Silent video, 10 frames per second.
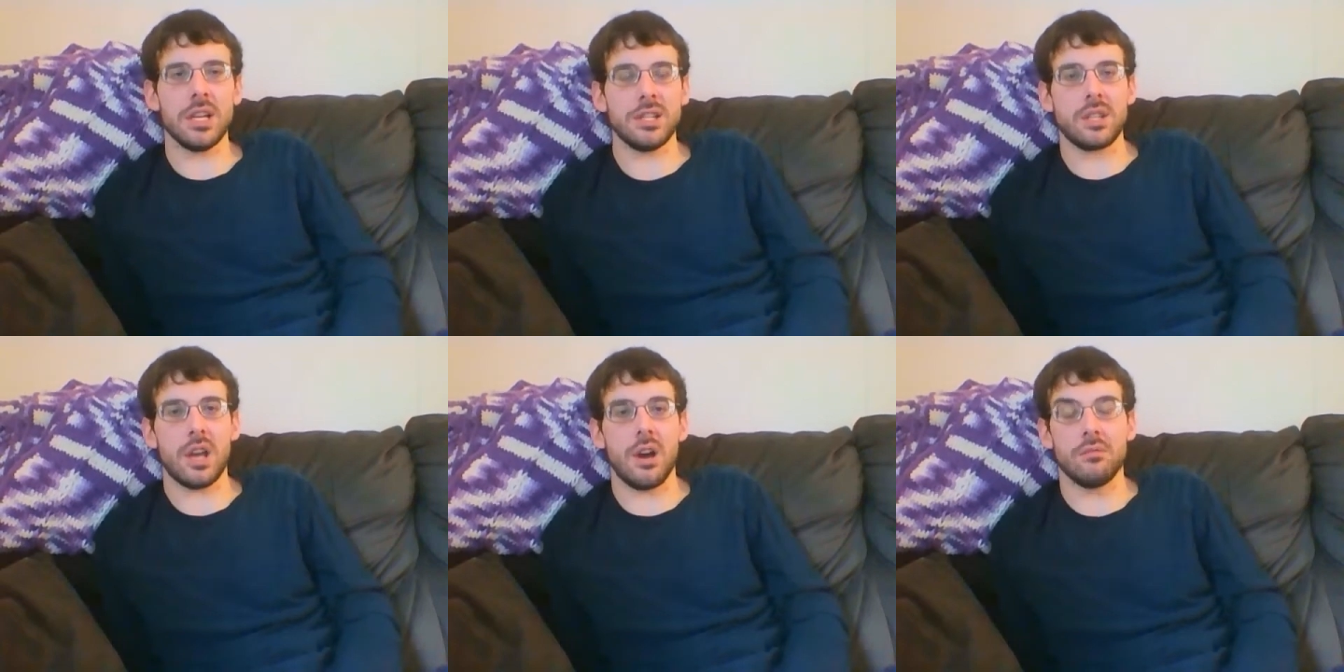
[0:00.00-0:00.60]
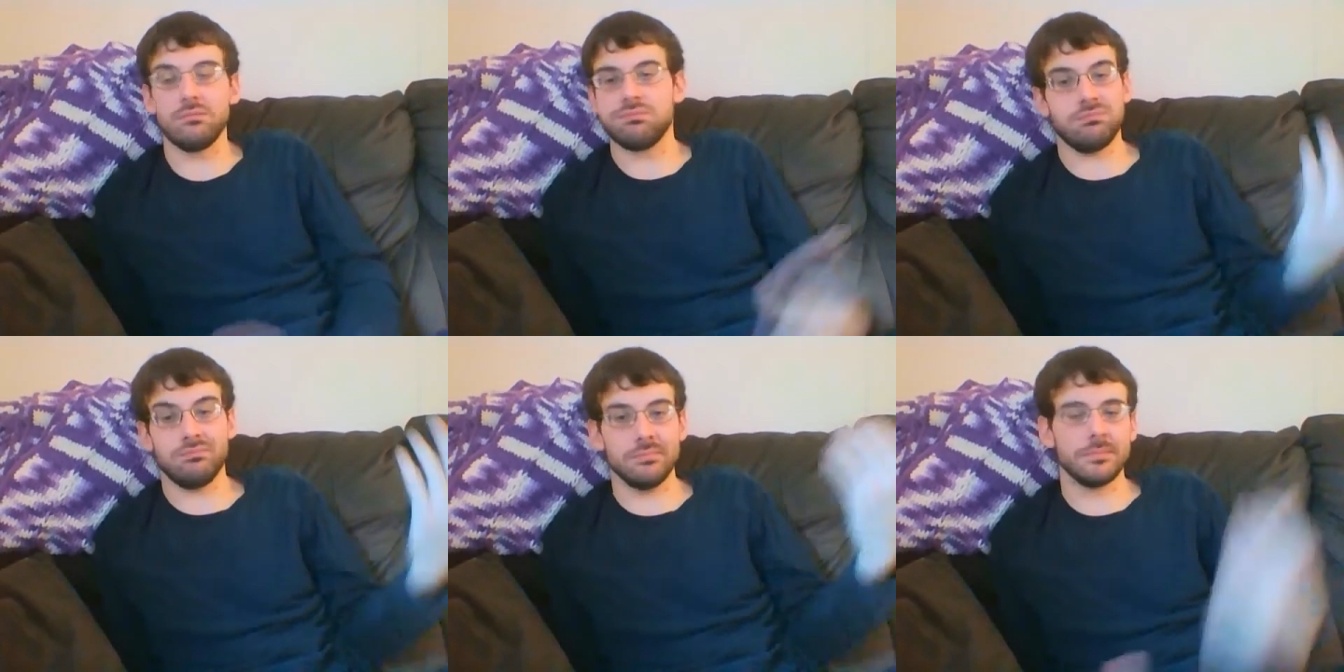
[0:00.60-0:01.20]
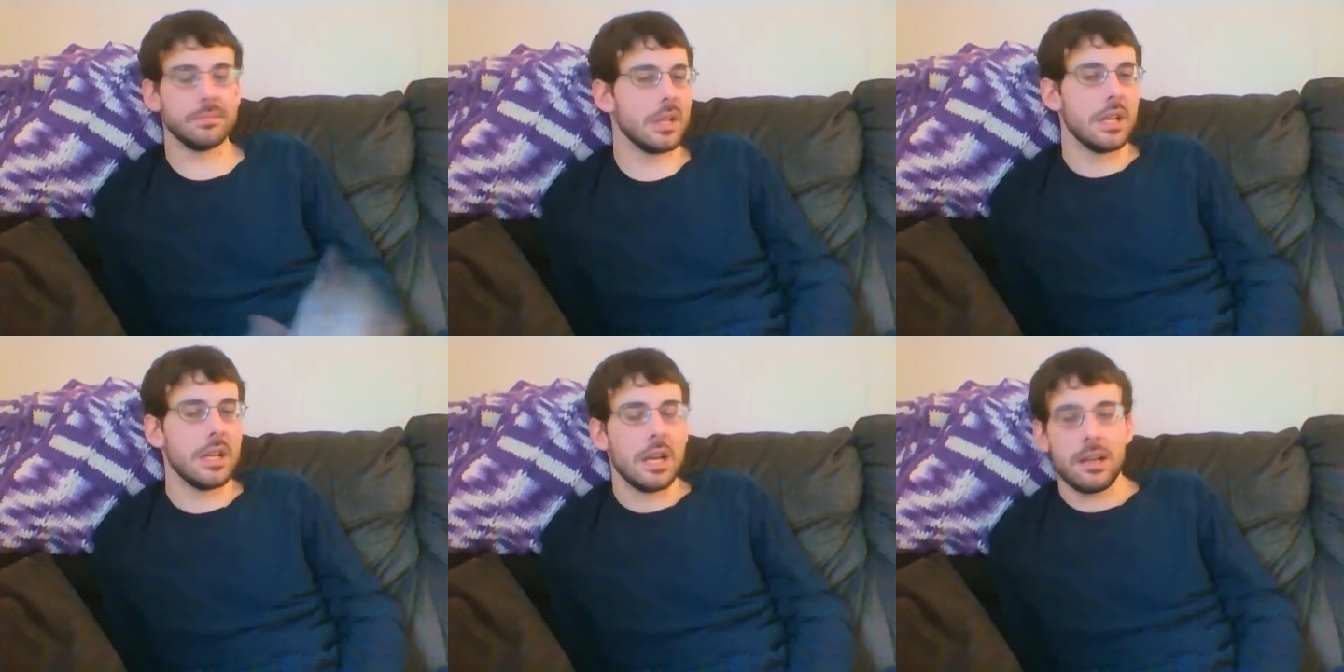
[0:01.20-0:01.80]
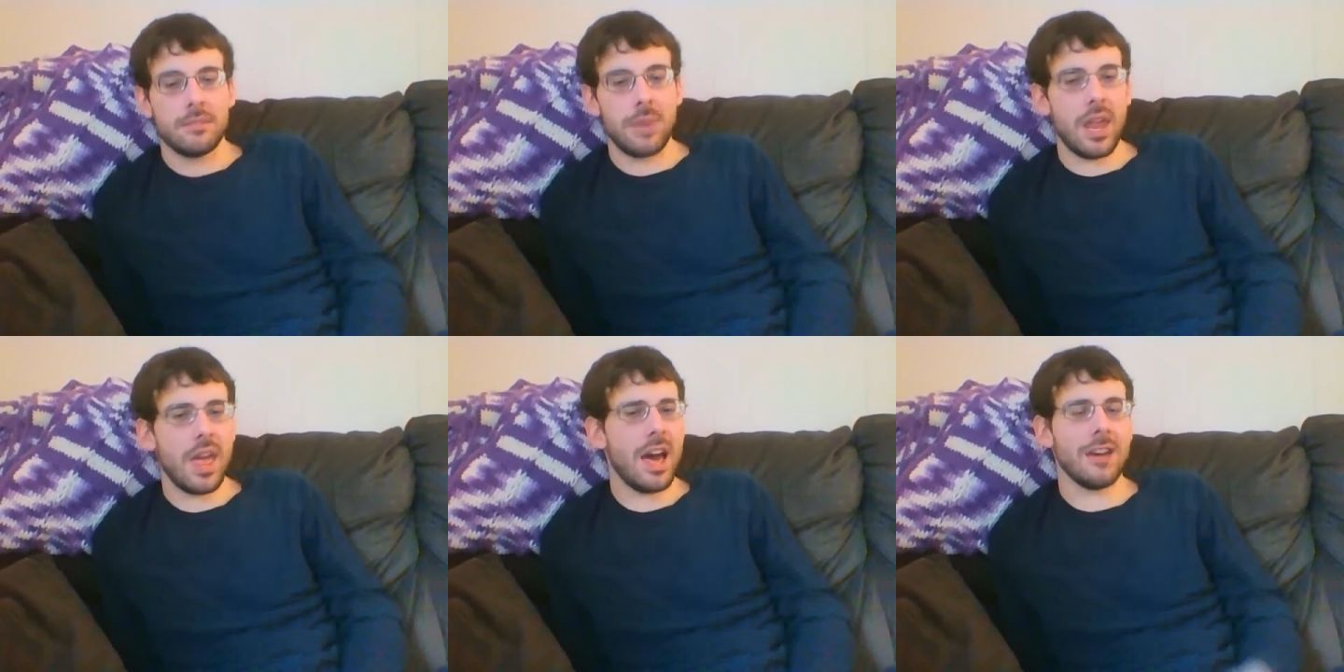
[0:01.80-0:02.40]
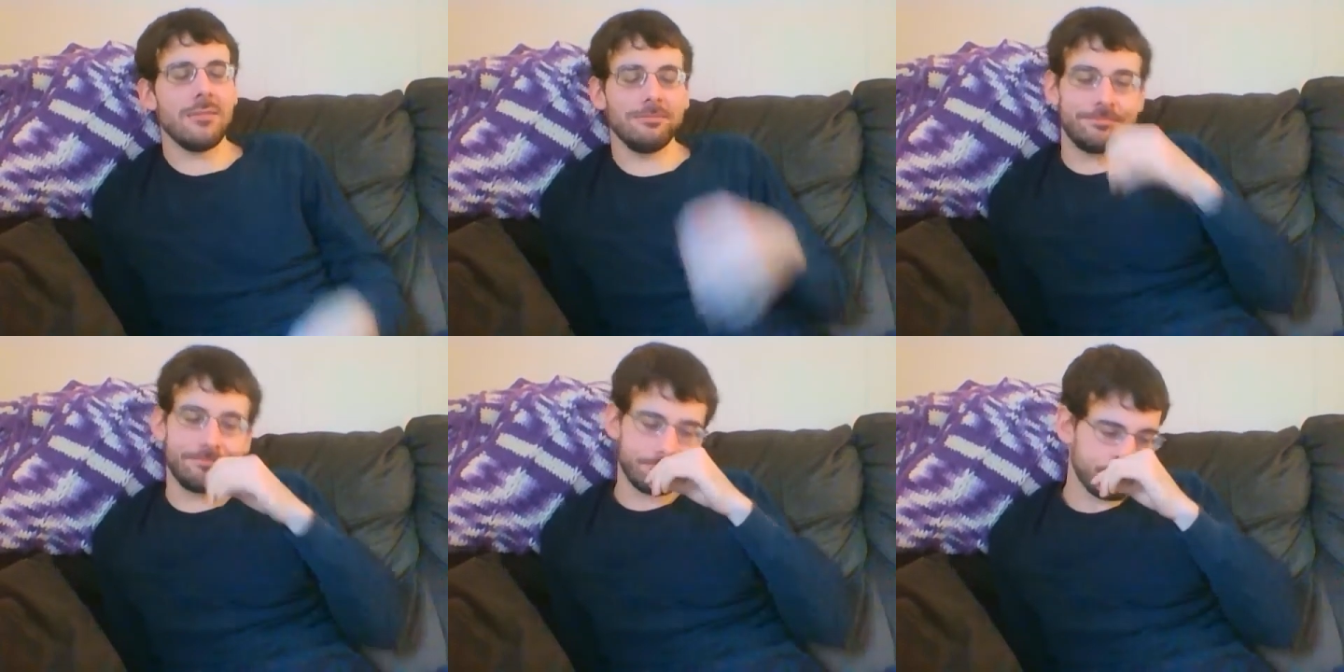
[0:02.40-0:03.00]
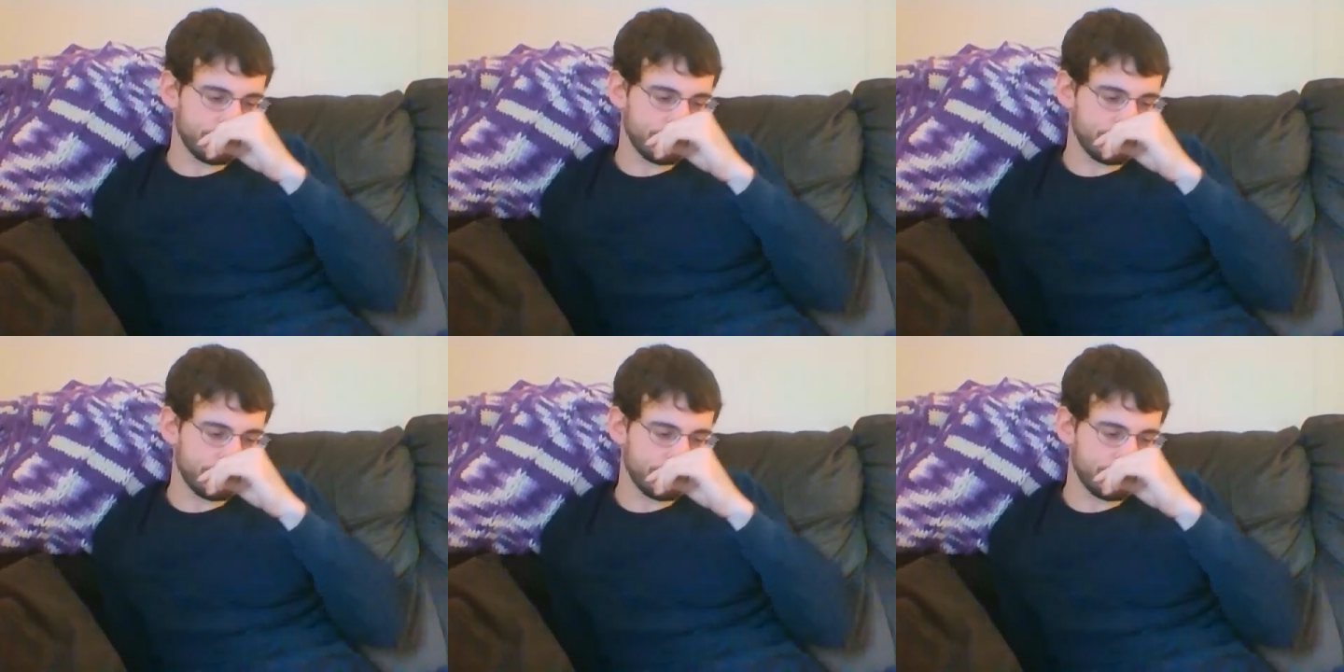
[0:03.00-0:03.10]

So, hmm. but um,